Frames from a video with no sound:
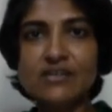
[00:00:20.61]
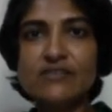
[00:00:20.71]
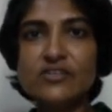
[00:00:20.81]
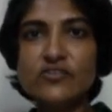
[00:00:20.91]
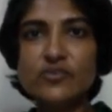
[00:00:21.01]

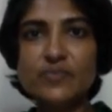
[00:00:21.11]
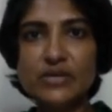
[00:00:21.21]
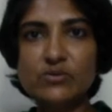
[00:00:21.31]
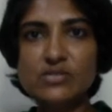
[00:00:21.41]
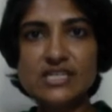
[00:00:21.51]
which would be
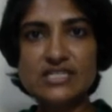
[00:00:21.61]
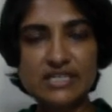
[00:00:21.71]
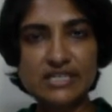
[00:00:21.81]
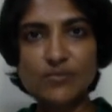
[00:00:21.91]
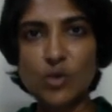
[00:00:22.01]
using
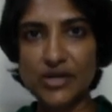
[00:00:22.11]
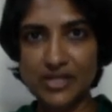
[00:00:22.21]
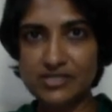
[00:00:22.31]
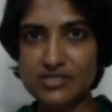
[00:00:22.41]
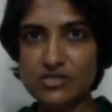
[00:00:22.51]
certain
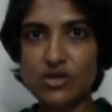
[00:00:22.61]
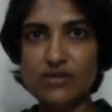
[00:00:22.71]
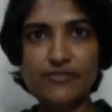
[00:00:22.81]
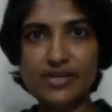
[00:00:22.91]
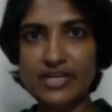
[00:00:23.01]
models or
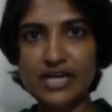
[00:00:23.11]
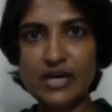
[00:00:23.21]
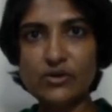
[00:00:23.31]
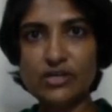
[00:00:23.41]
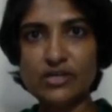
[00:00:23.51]
figuring
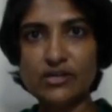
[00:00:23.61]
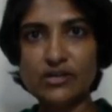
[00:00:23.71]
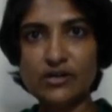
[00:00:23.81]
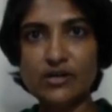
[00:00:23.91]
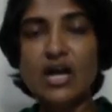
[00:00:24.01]
out
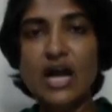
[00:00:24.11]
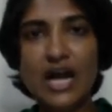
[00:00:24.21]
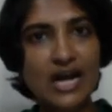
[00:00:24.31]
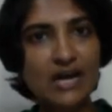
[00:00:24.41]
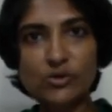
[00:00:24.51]

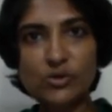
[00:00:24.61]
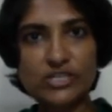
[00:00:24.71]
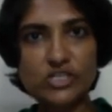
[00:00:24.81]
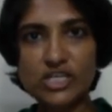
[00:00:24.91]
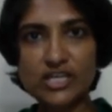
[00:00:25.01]
how to
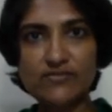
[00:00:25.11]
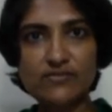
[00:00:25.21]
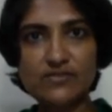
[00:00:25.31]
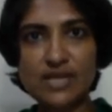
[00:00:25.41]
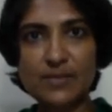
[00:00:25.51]
achieve
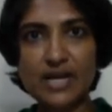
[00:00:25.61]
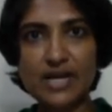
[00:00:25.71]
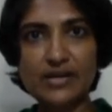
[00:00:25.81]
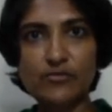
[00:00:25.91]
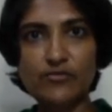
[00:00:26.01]
some
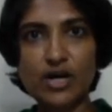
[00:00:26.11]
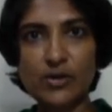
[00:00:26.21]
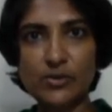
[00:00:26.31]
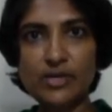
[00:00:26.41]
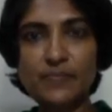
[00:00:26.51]
kind of
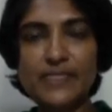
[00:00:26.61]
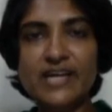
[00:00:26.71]
outcome.